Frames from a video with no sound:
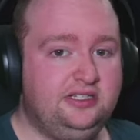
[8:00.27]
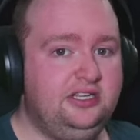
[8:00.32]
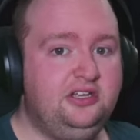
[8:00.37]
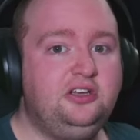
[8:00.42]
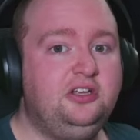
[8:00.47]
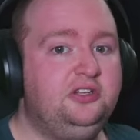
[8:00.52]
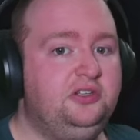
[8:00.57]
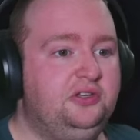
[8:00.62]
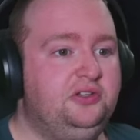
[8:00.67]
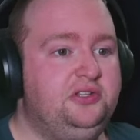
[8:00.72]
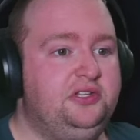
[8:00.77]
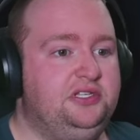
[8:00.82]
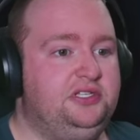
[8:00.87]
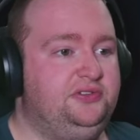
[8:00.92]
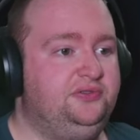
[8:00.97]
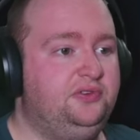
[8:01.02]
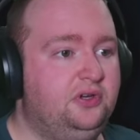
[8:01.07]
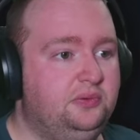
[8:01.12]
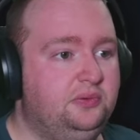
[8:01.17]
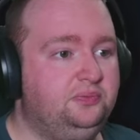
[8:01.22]
you could do this
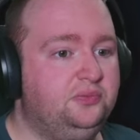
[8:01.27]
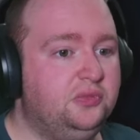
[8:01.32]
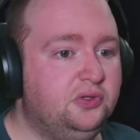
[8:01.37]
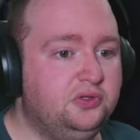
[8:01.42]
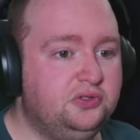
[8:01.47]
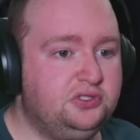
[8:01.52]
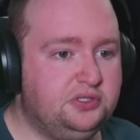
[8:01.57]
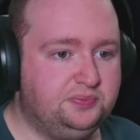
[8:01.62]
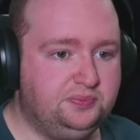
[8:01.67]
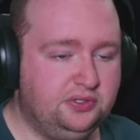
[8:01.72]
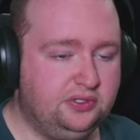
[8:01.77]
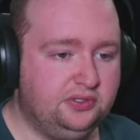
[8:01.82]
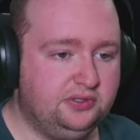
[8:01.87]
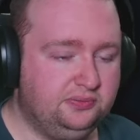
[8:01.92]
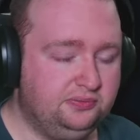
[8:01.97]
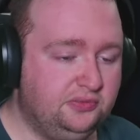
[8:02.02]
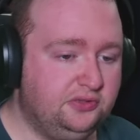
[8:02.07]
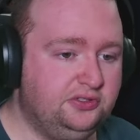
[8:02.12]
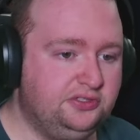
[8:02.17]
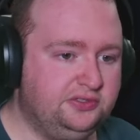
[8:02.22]
for
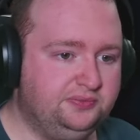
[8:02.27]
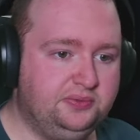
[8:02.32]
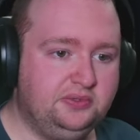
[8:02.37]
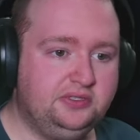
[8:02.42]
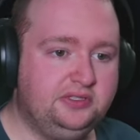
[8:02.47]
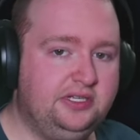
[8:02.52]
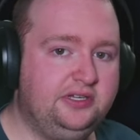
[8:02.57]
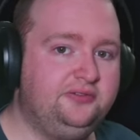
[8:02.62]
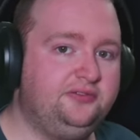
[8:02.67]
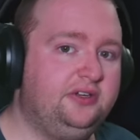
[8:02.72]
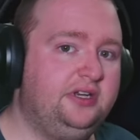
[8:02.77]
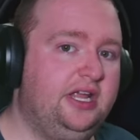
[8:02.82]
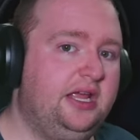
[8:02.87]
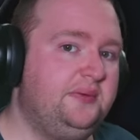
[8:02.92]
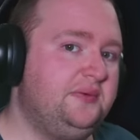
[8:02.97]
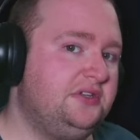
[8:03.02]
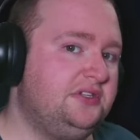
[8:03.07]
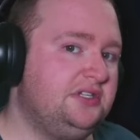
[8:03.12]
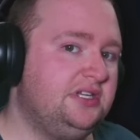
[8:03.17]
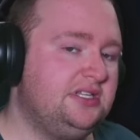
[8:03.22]
multiple different
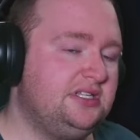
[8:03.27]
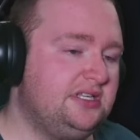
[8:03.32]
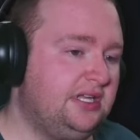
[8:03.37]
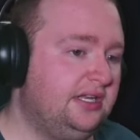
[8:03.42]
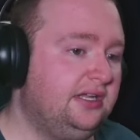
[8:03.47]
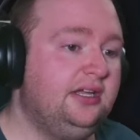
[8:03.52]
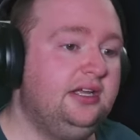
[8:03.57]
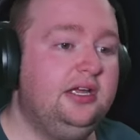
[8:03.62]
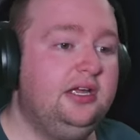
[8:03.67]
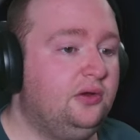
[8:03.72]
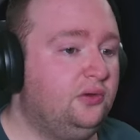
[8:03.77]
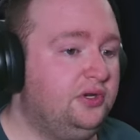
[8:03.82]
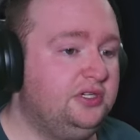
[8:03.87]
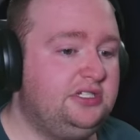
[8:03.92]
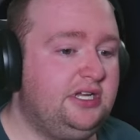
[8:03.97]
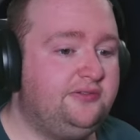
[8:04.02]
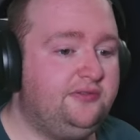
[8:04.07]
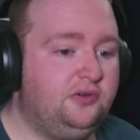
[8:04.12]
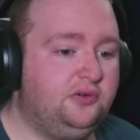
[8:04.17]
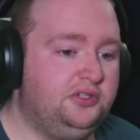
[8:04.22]
images and
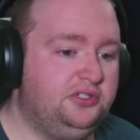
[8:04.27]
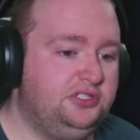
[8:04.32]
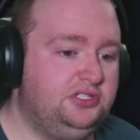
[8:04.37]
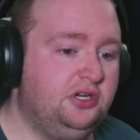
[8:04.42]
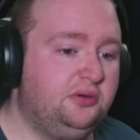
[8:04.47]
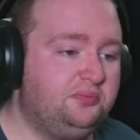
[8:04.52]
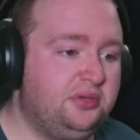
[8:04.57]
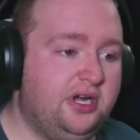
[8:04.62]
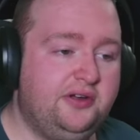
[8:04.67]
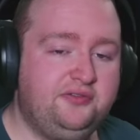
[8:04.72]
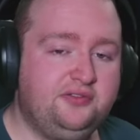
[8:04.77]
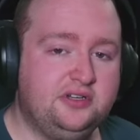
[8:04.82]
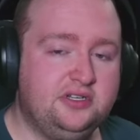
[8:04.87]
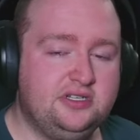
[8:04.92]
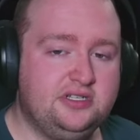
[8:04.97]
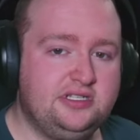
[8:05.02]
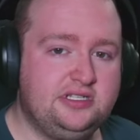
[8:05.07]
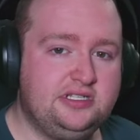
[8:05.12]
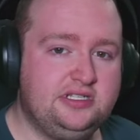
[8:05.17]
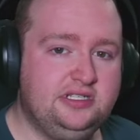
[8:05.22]
whichever one's your
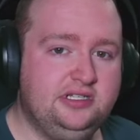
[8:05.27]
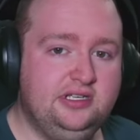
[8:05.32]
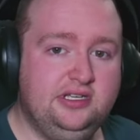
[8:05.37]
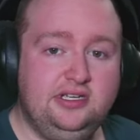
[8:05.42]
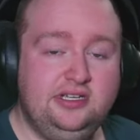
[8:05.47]
preference.